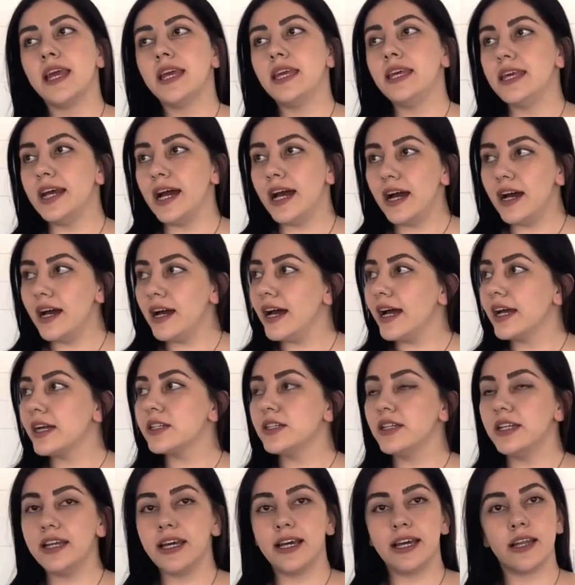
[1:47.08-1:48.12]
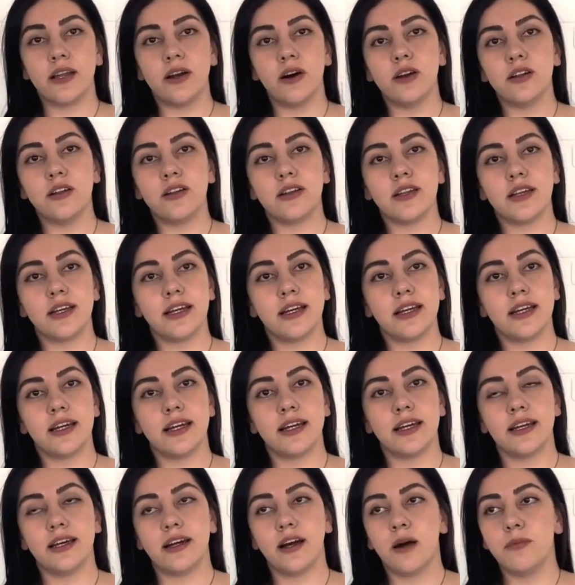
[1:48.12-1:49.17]
Yeah, actually a lot
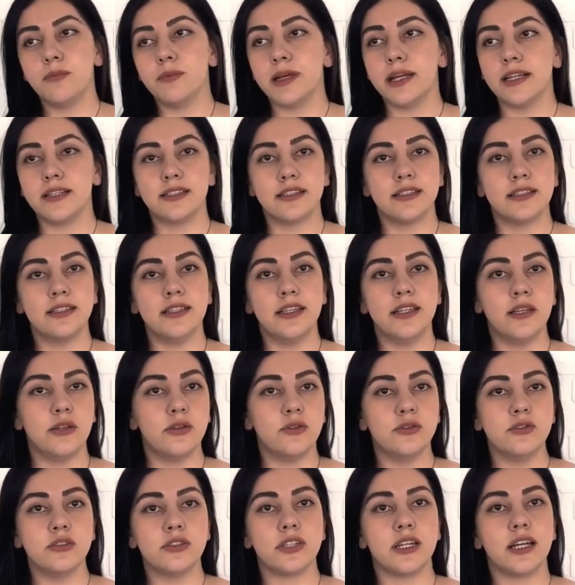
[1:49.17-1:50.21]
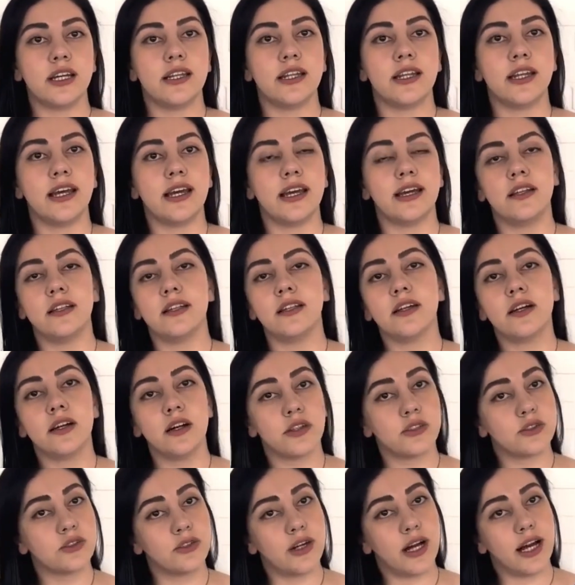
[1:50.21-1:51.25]
updated news and
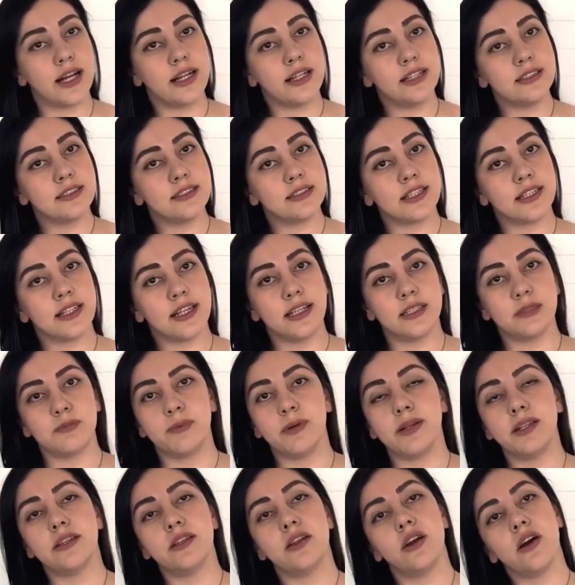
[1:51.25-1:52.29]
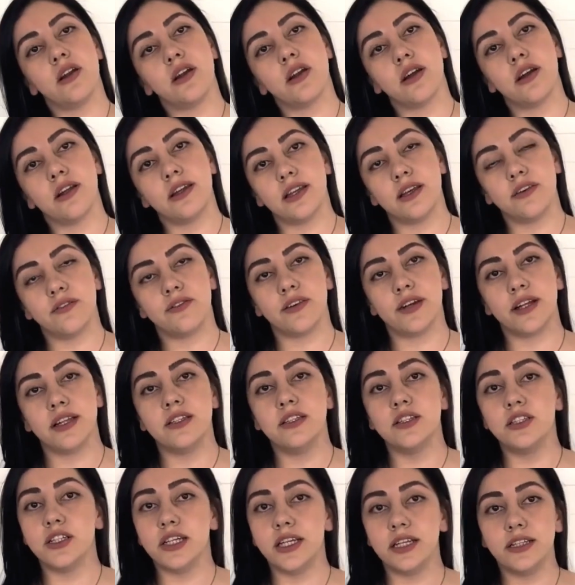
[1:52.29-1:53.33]
clinical trials that has been done on
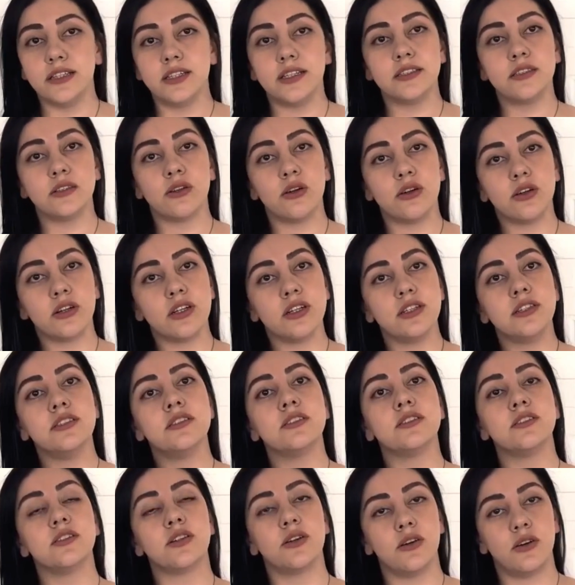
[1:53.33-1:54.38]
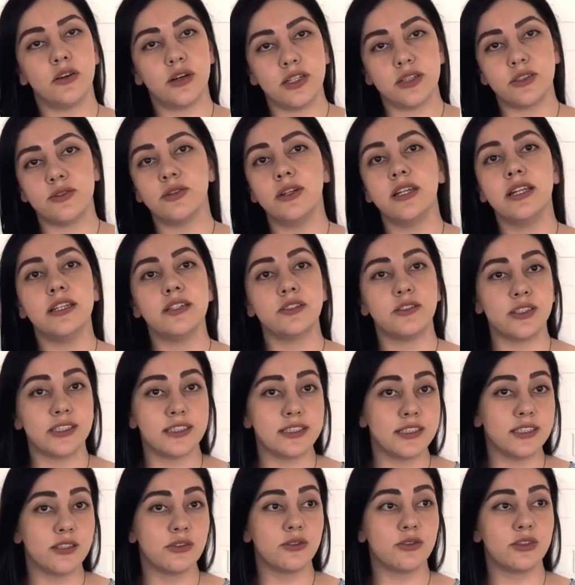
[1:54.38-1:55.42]
different gene disorders. So it's really
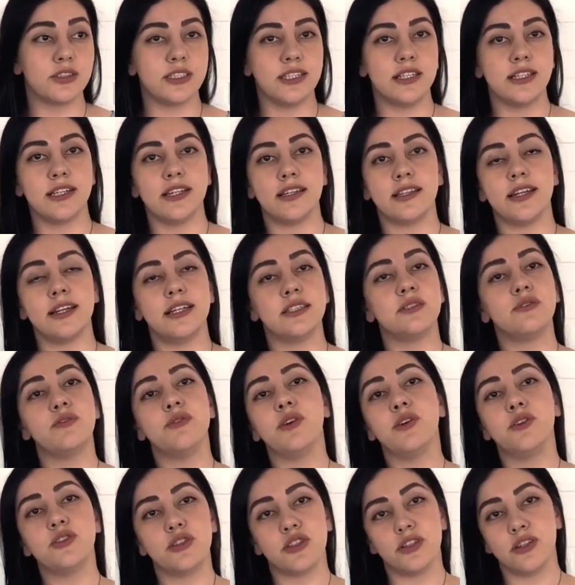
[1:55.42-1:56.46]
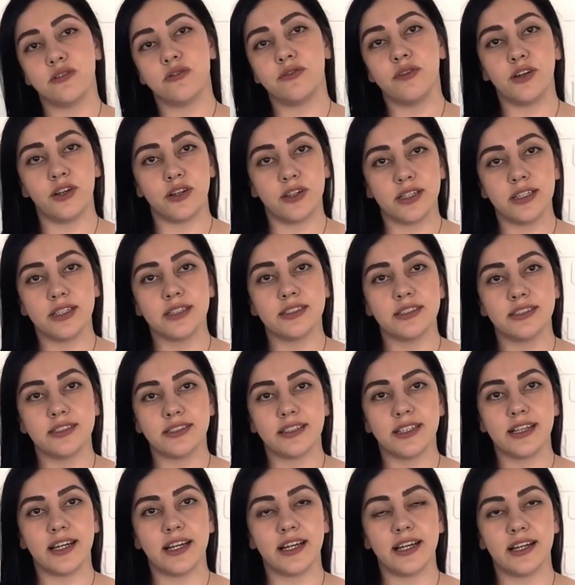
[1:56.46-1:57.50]
interesting to see that there's future for
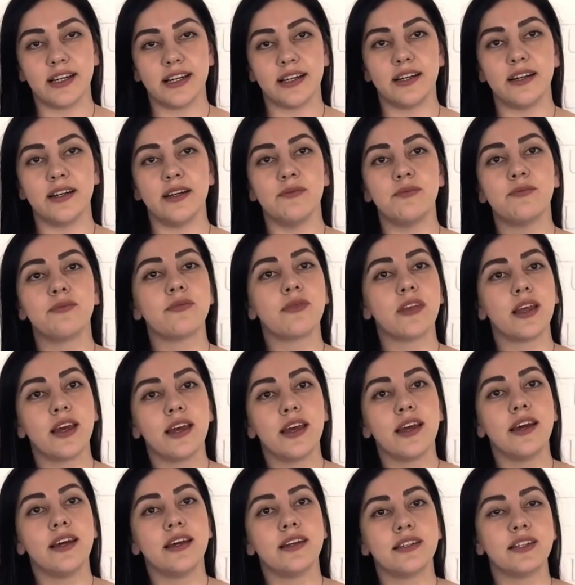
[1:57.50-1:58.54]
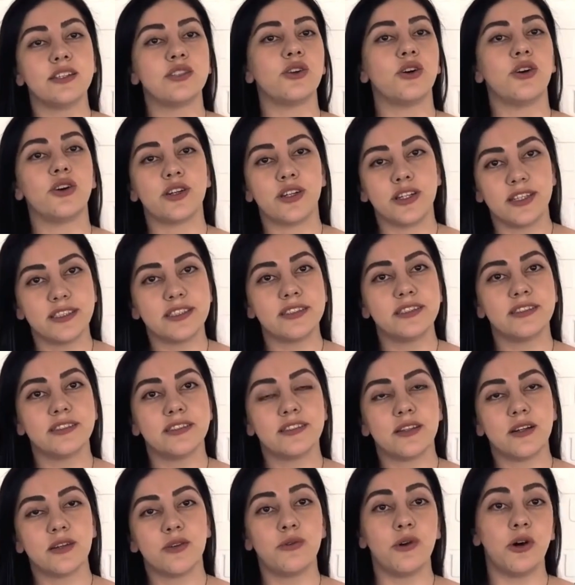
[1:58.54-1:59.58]
these
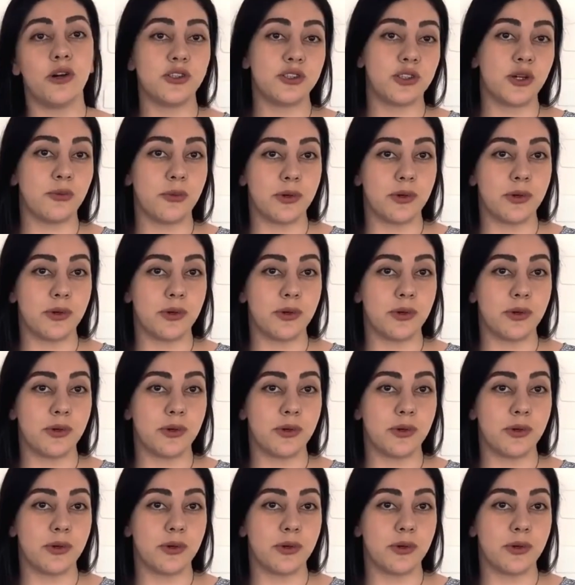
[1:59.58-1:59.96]
disorders also